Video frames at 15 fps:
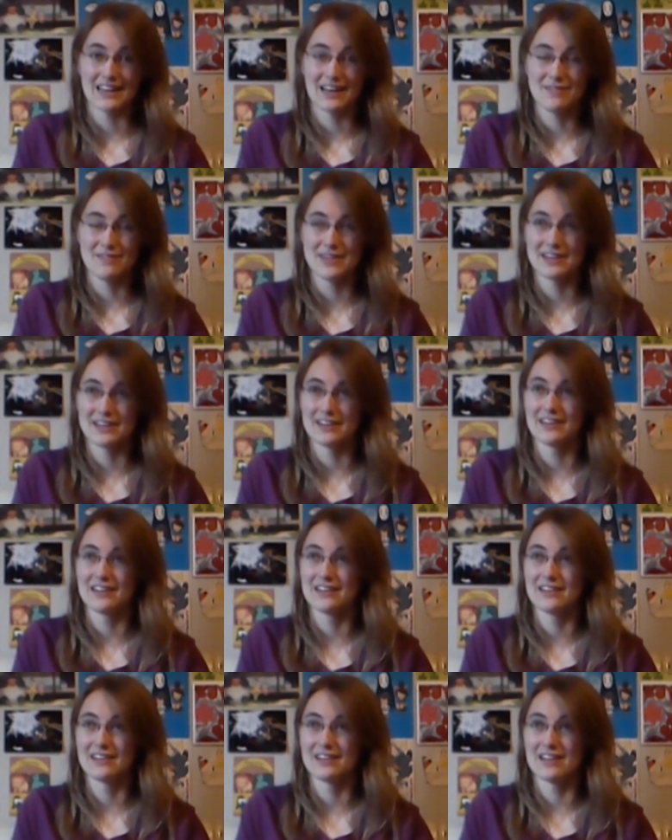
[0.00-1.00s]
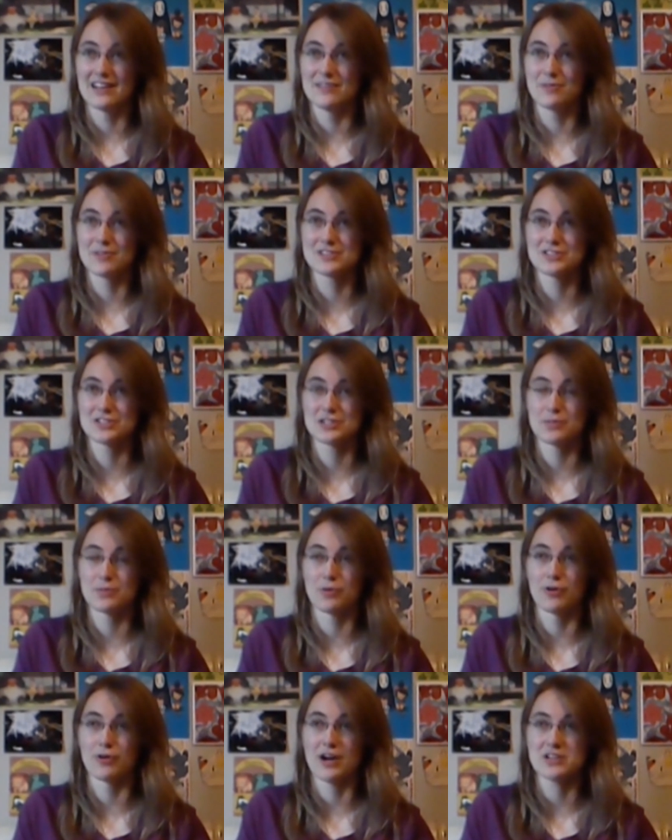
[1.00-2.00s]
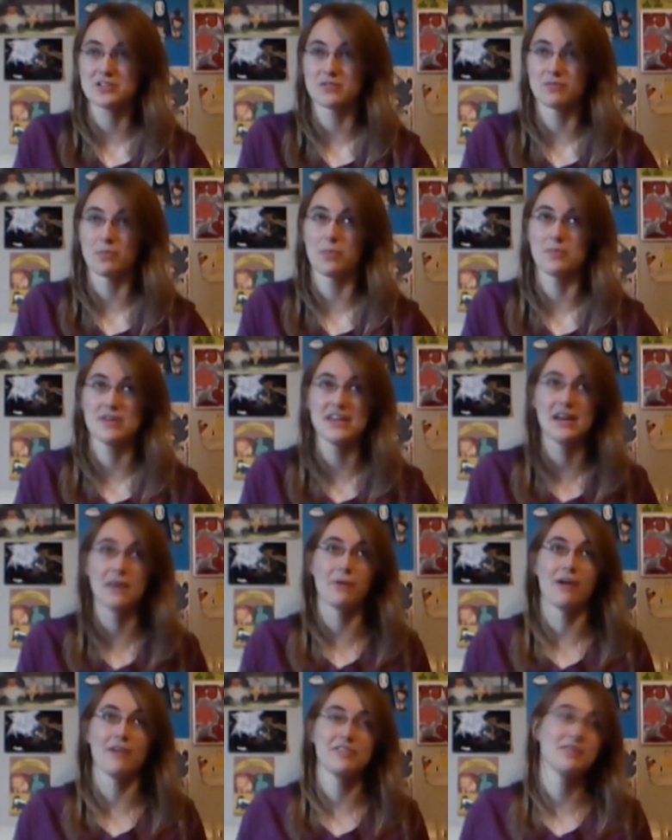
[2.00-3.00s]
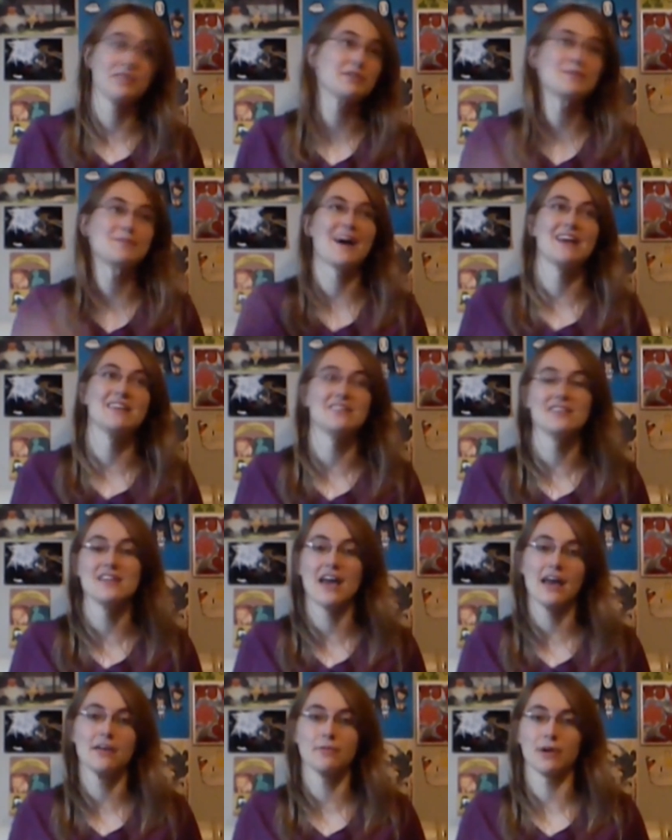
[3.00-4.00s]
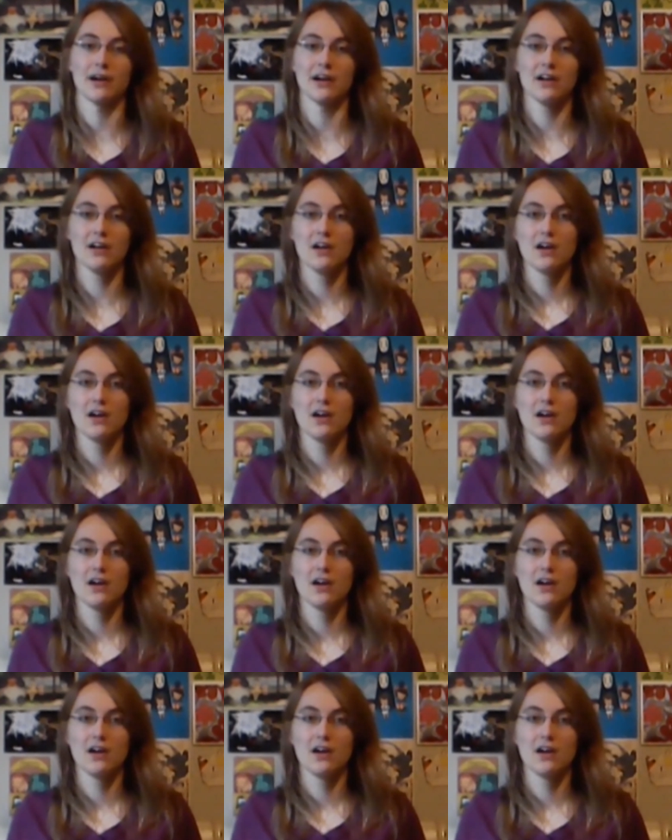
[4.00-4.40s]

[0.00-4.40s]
I mean, it wasn't just a progression from the beginning where everything was bad to the end where